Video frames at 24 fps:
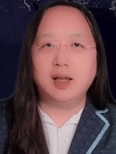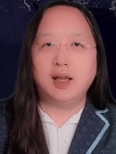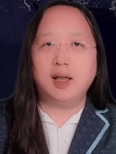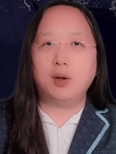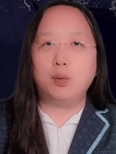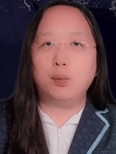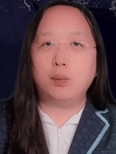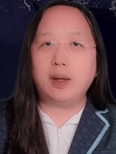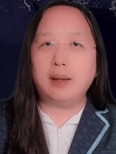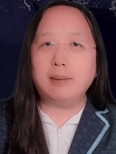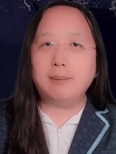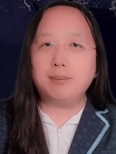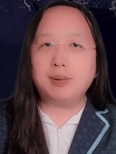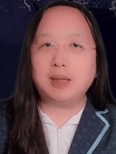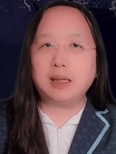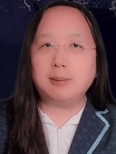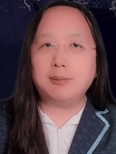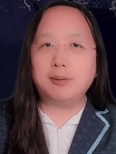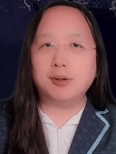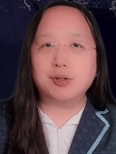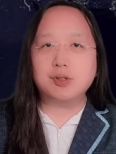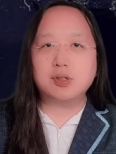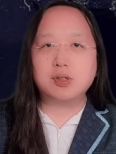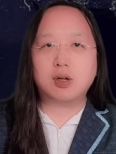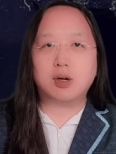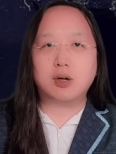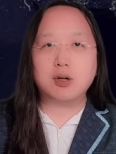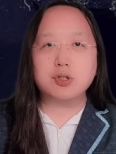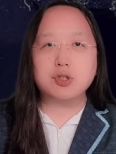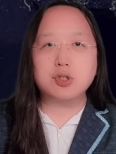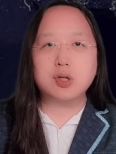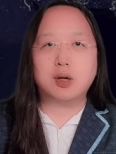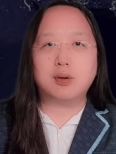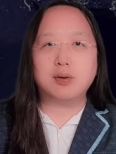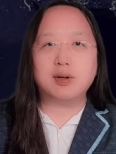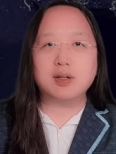And when people start
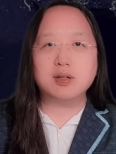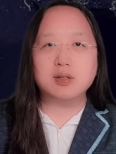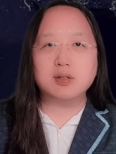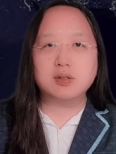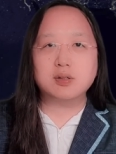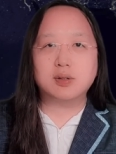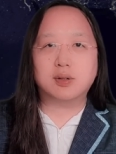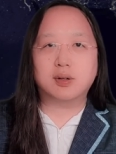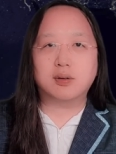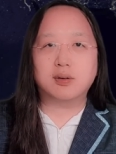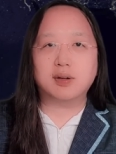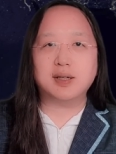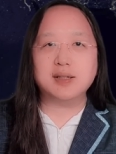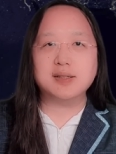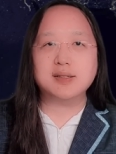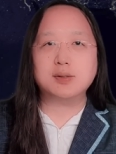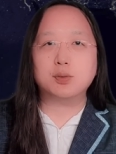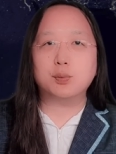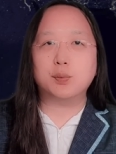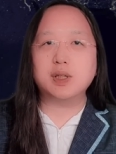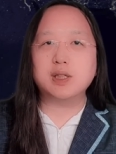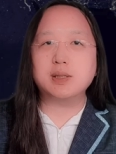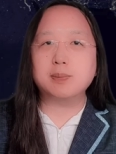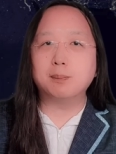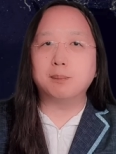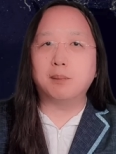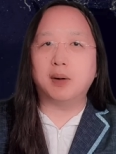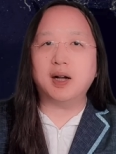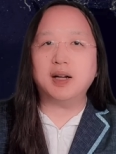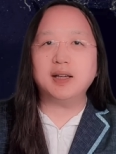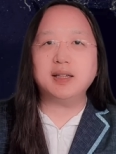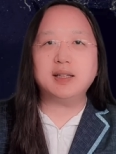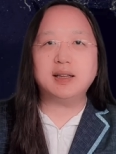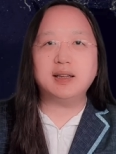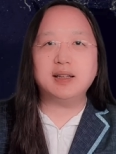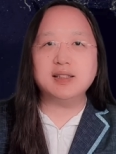sharing stories with
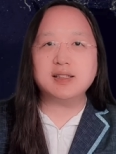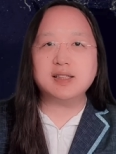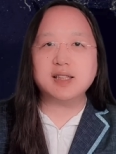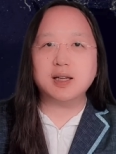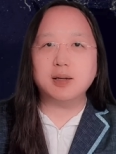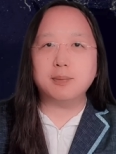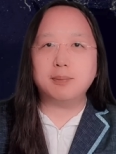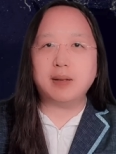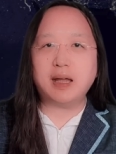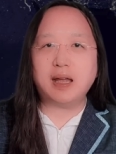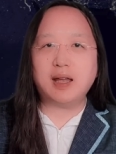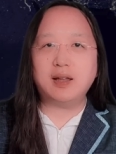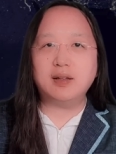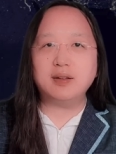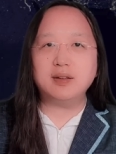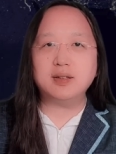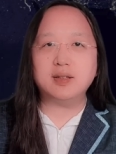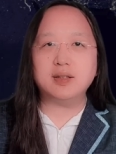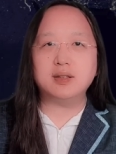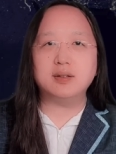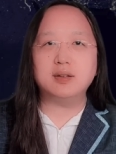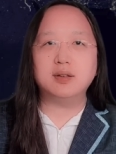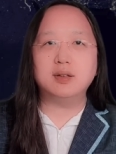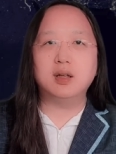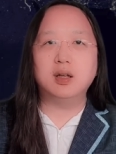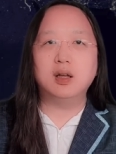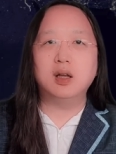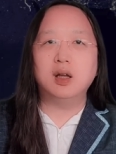mindless abandon,